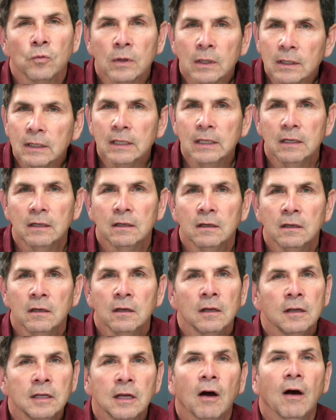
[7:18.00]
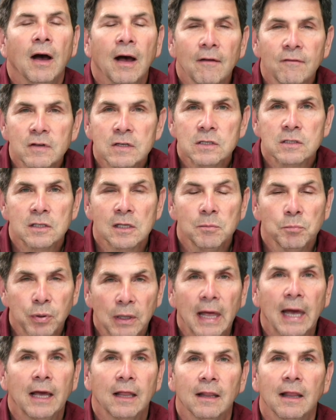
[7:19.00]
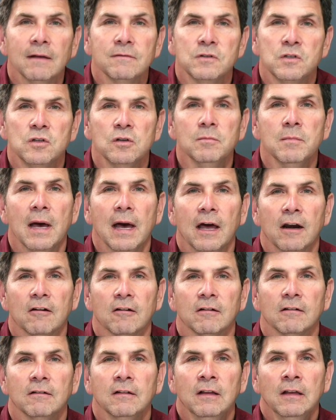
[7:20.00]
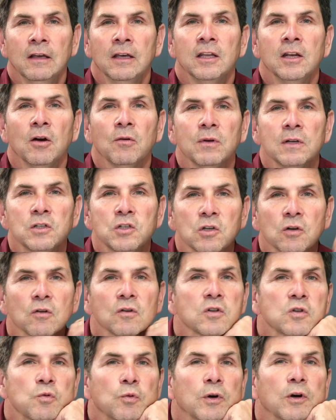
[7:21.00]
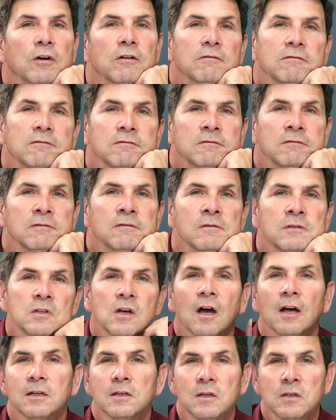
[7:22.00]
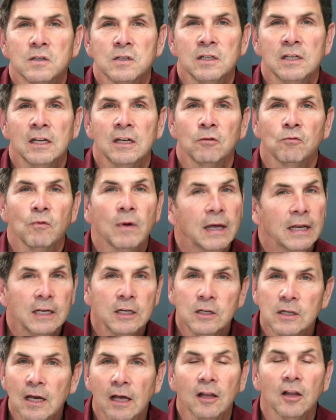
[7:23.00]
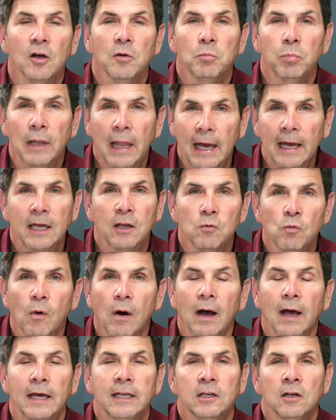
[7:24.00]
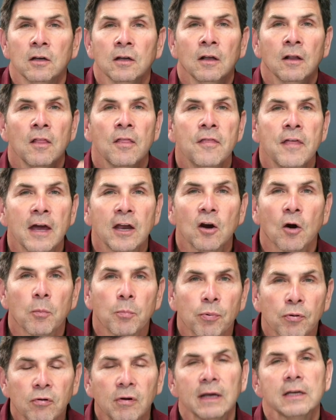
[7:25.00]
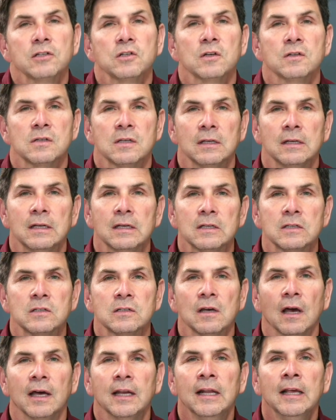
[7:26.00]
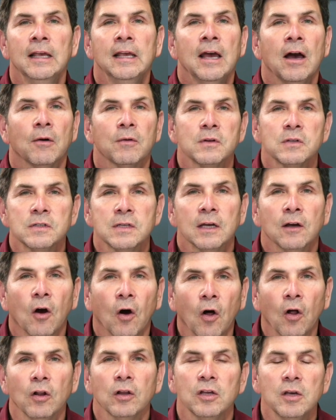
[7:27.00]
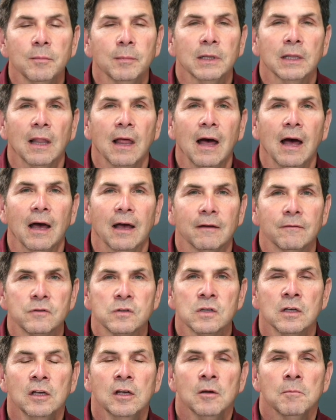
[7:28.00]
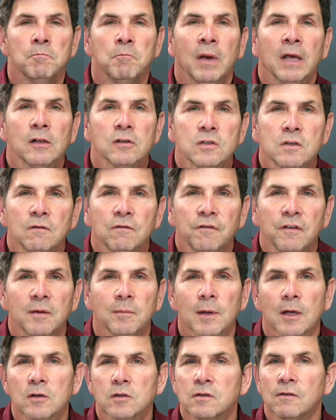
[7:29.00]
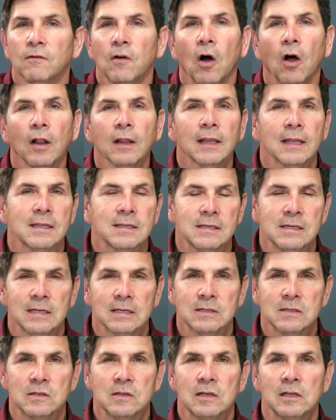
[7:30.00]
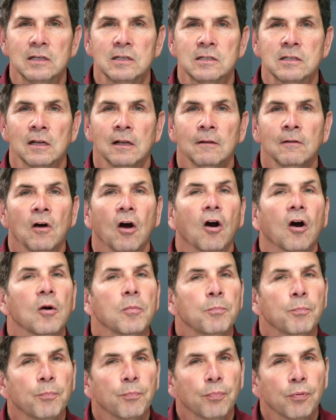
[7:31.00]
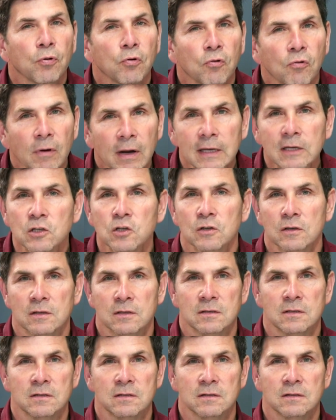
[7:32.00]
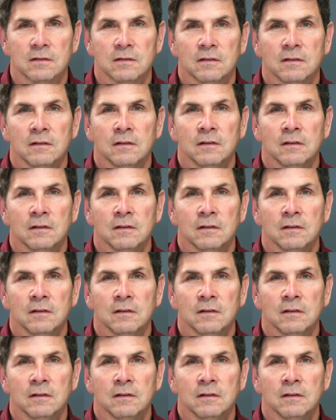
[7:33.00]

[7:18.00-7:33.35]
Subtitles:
Really? Now, obviously, black lives do matter. In church, we're taught to sing red and yellow, black and white. They are precious in his sight. I want to say all human lives, males and females of all ethnicities, are precious.